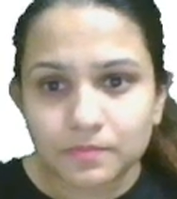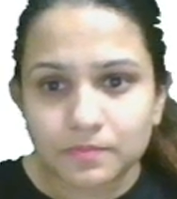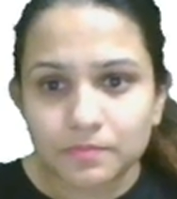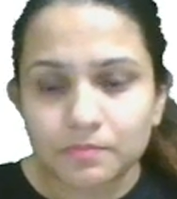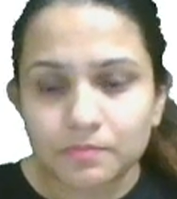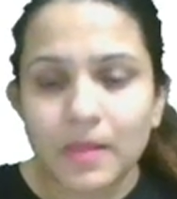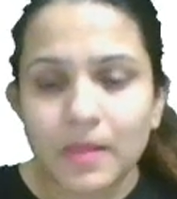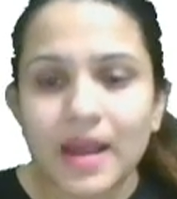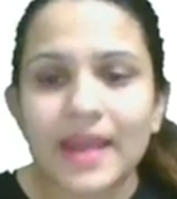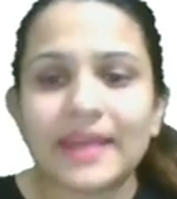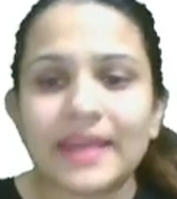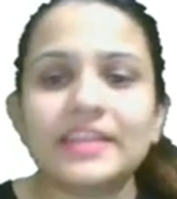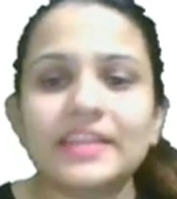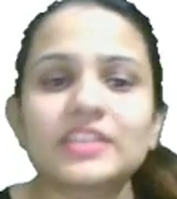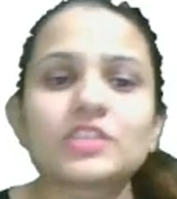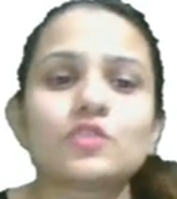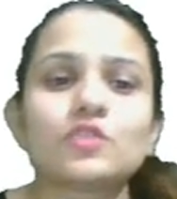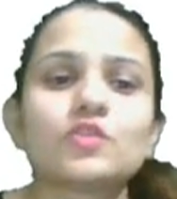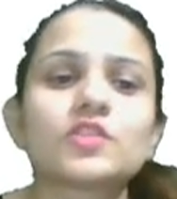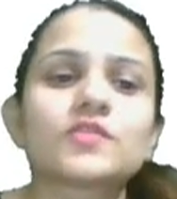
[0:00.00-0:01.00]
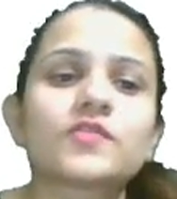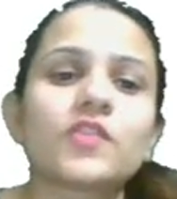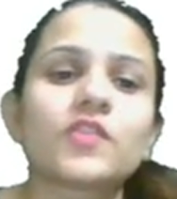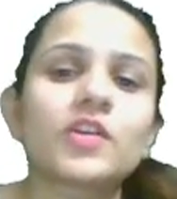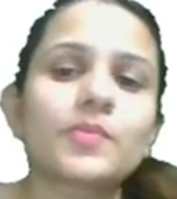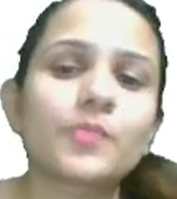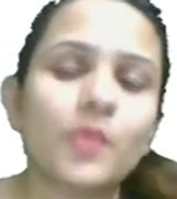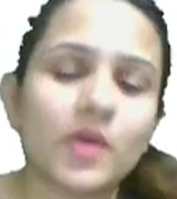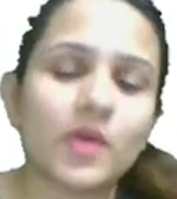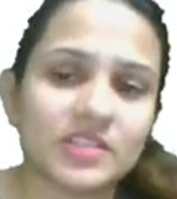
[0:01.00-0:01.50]
Might is used for
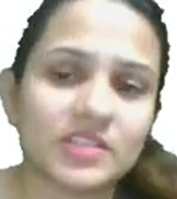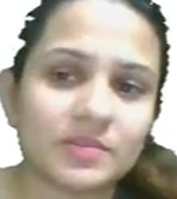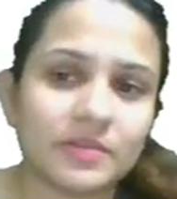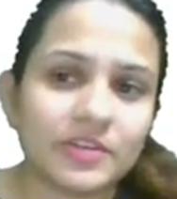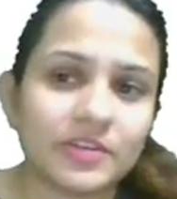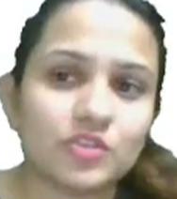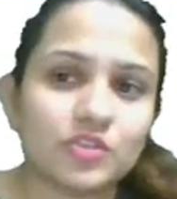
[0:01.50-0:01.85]
possibility.